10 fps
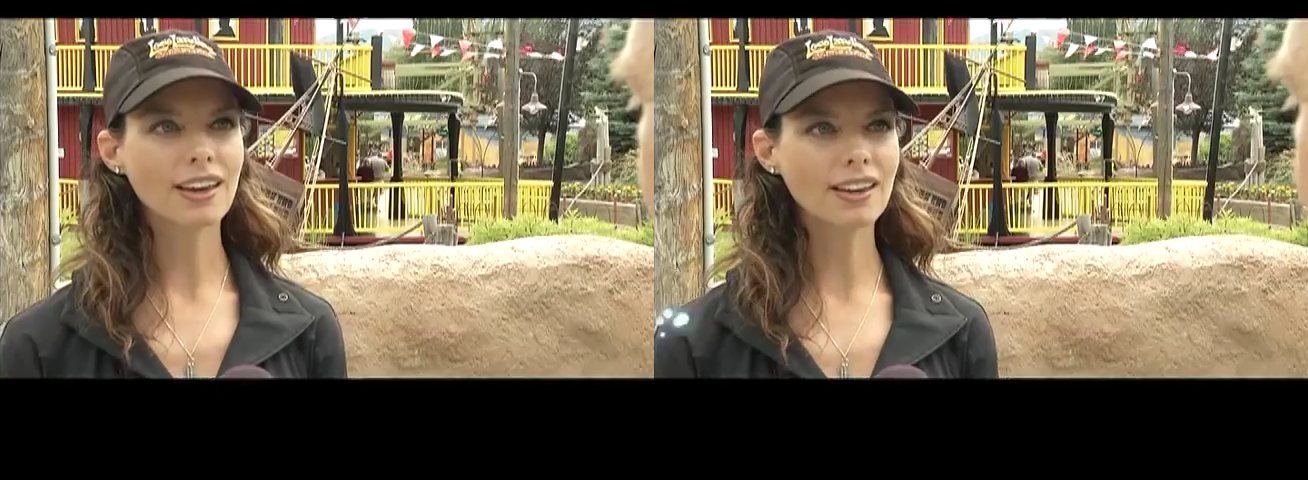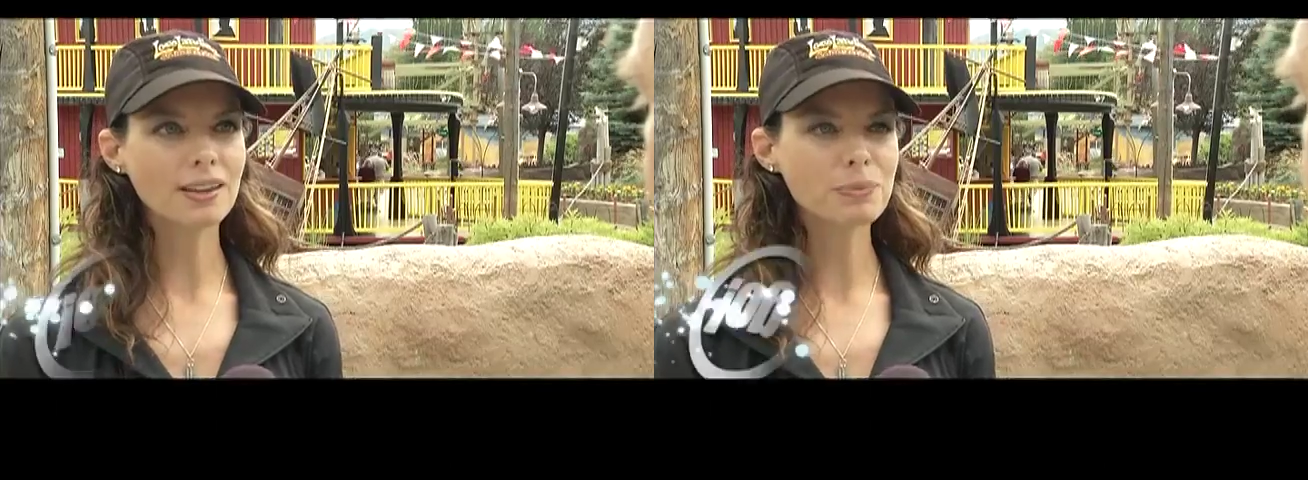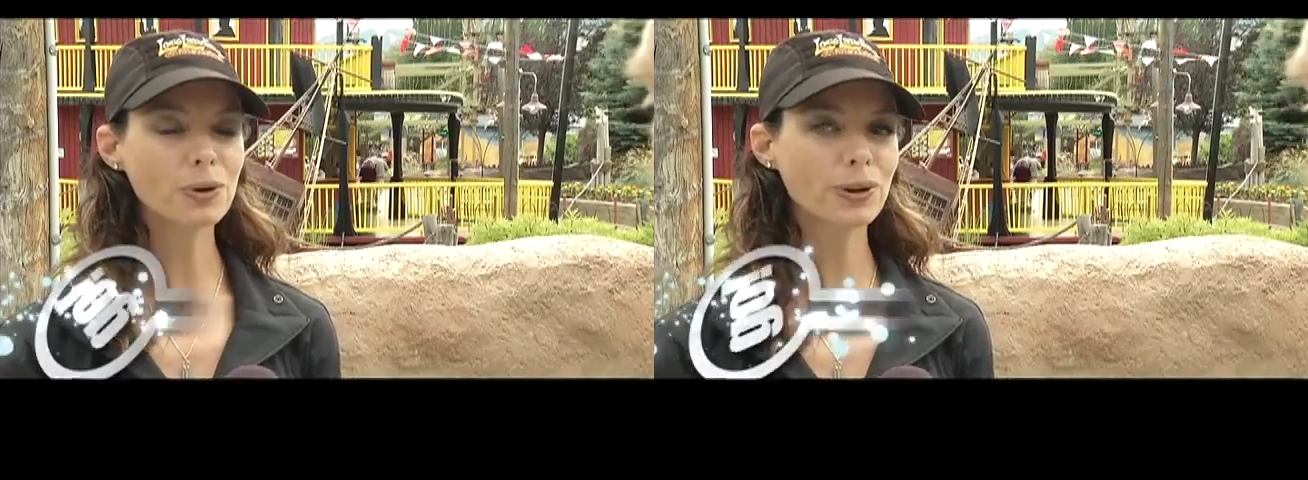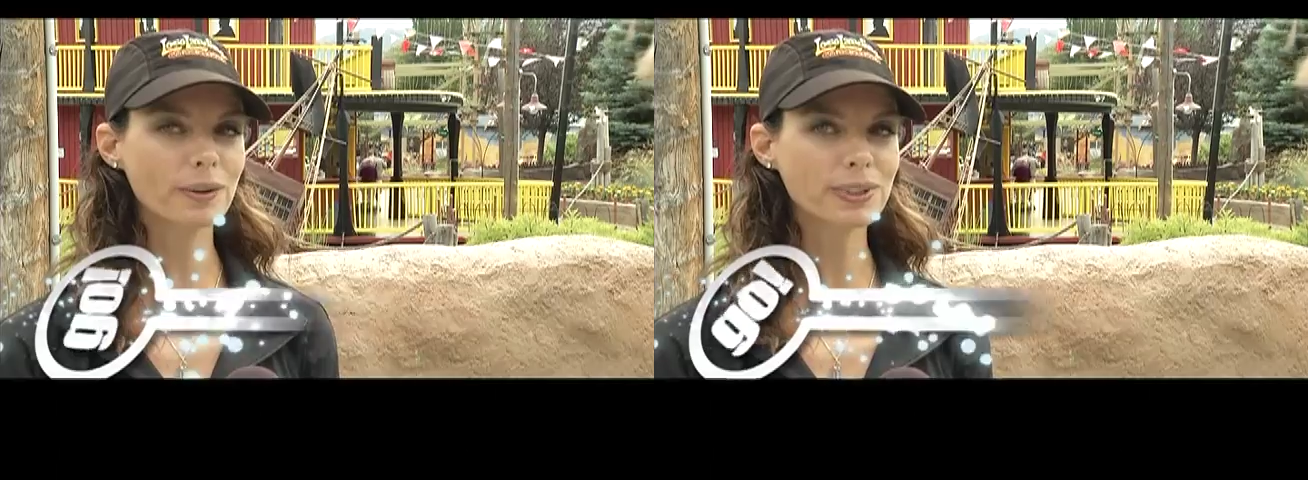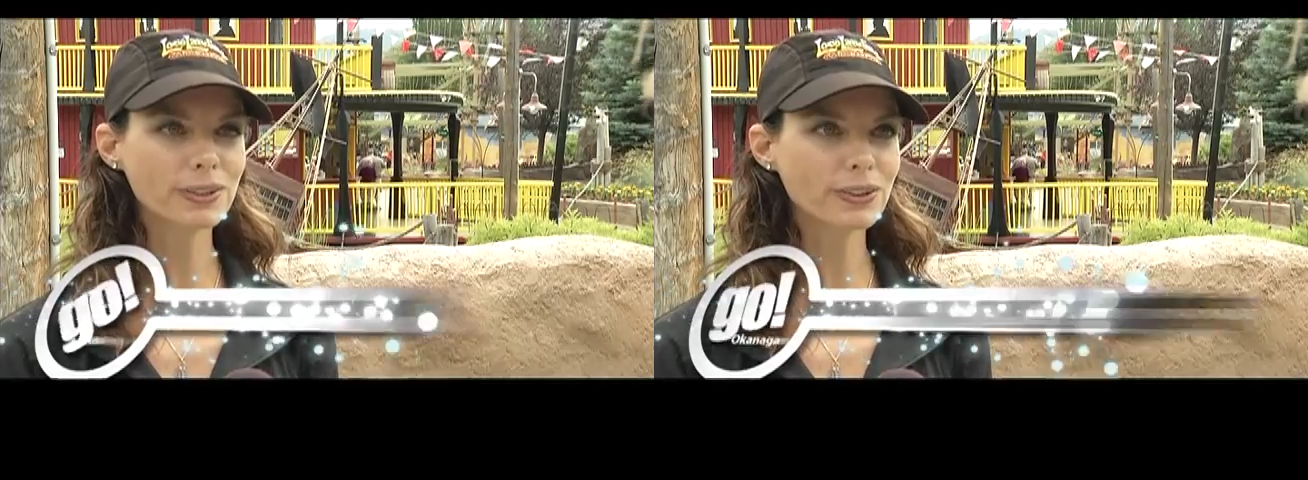a
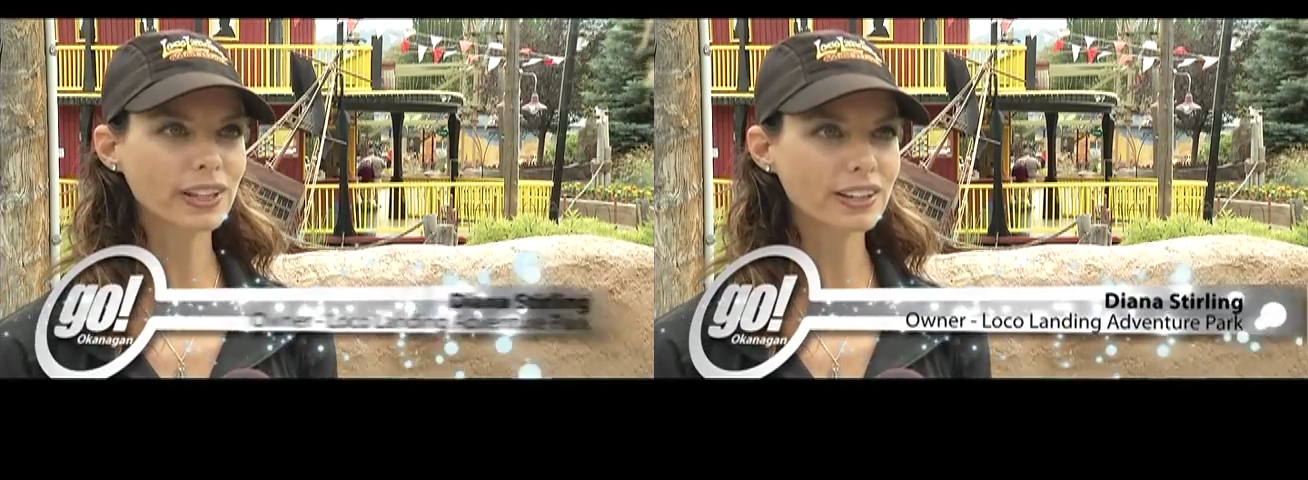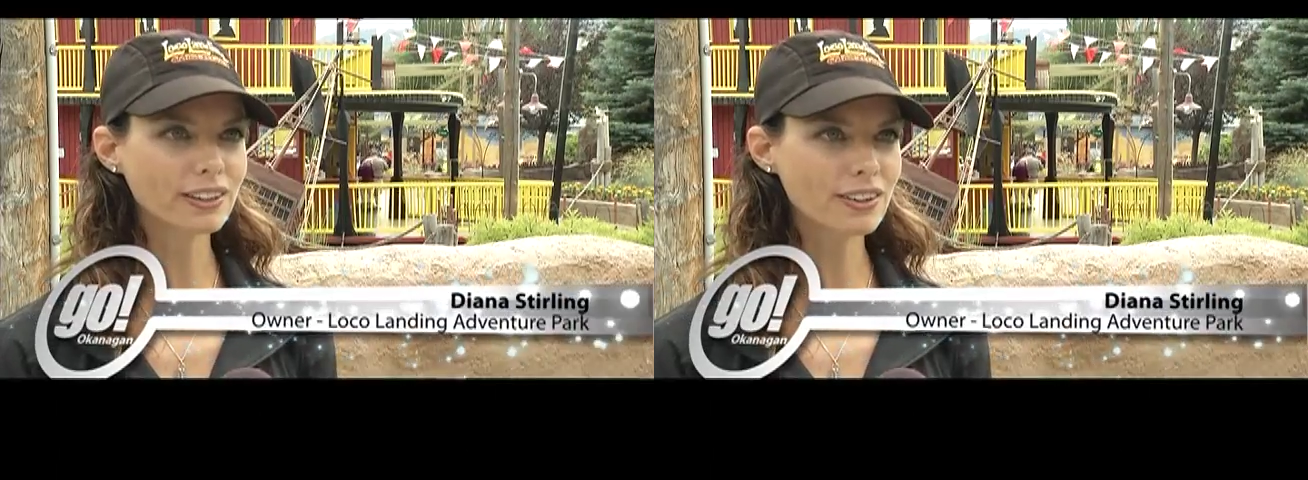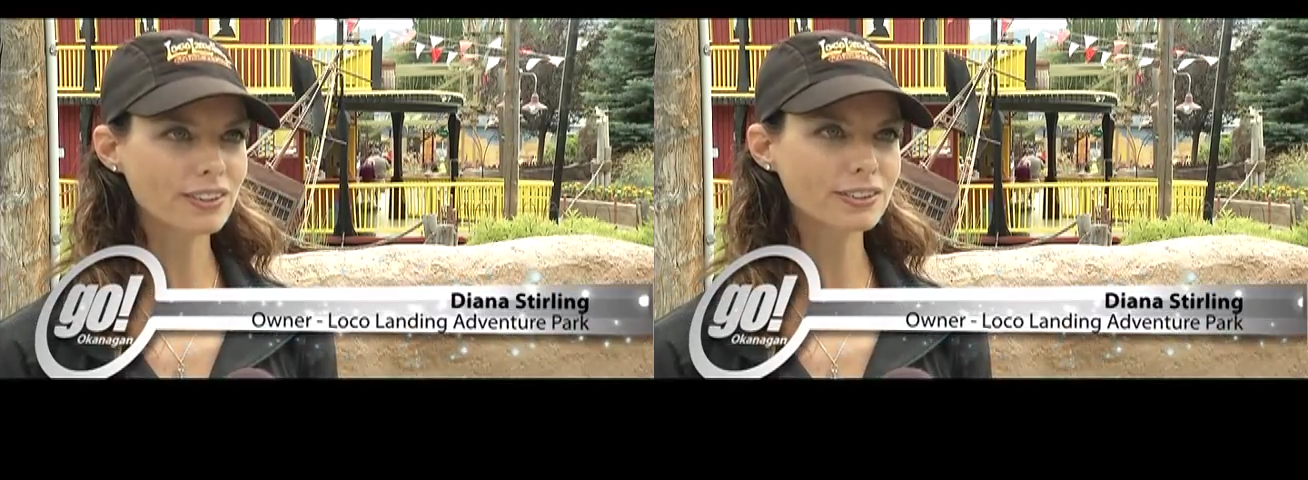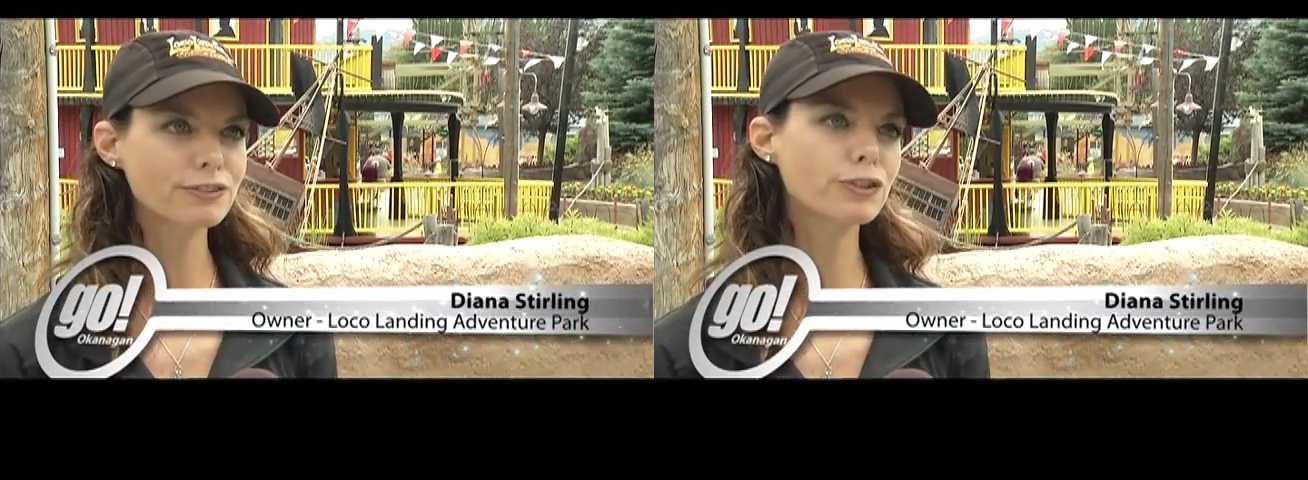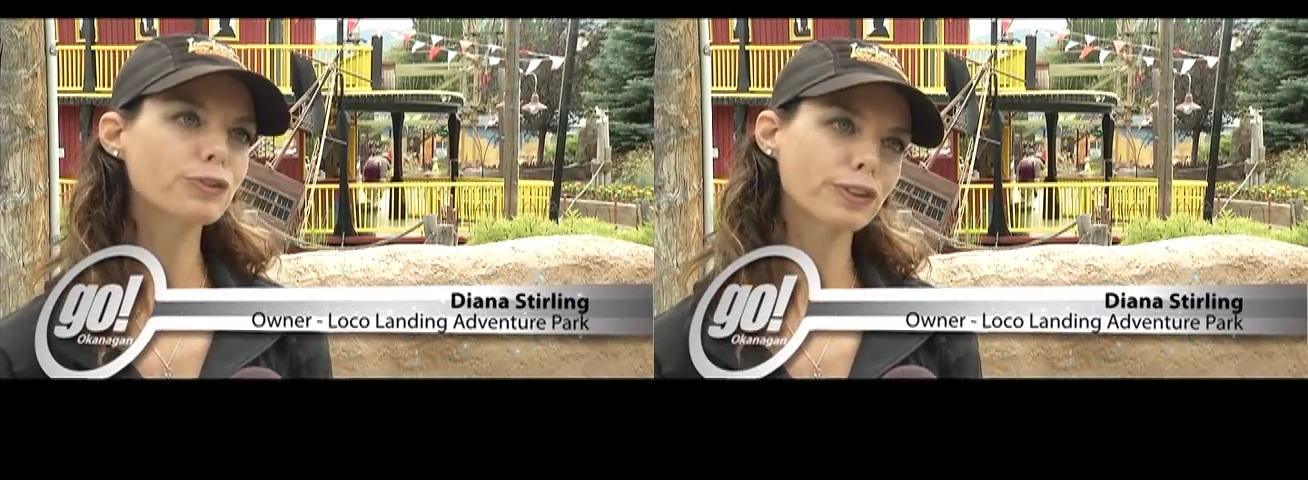program at Loco Landing called
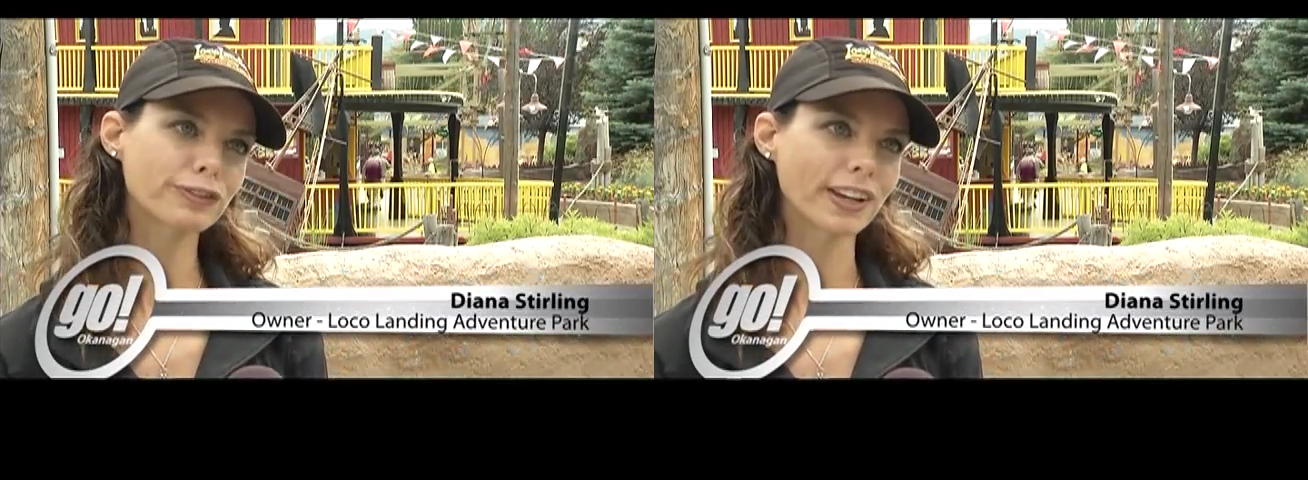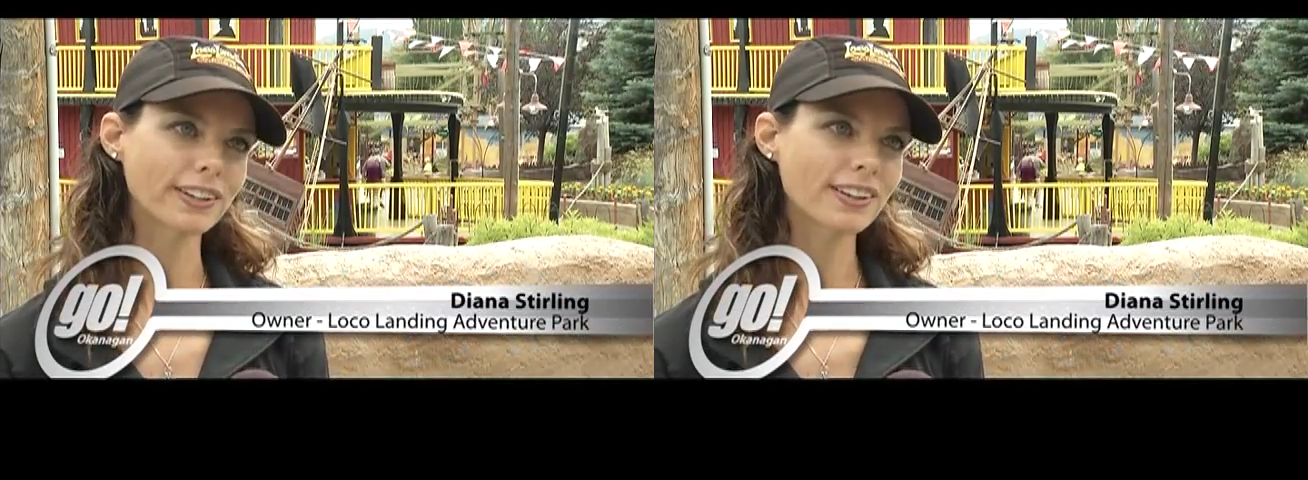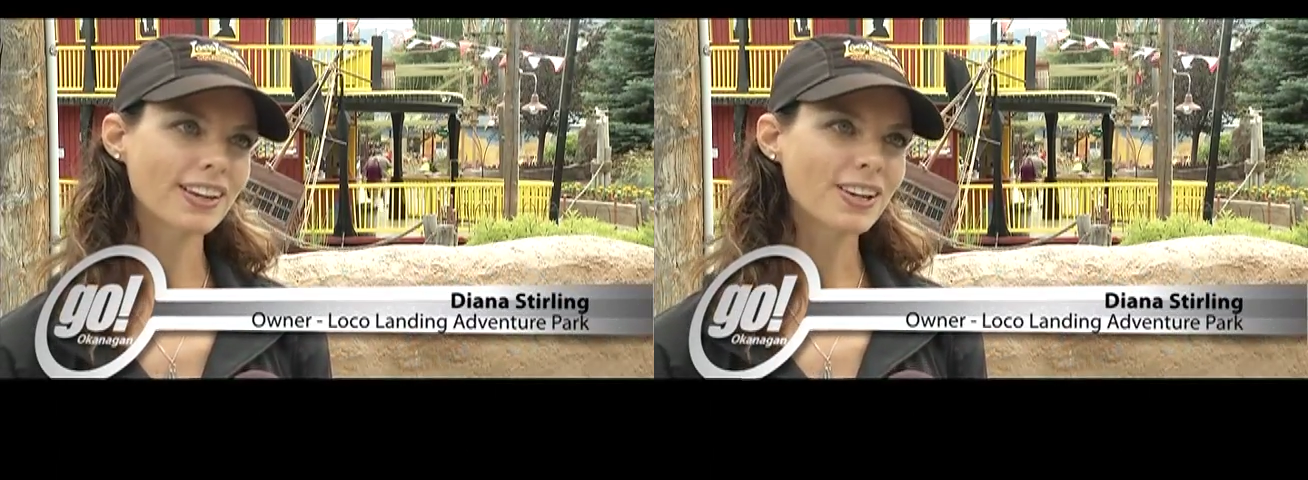Food for Fun,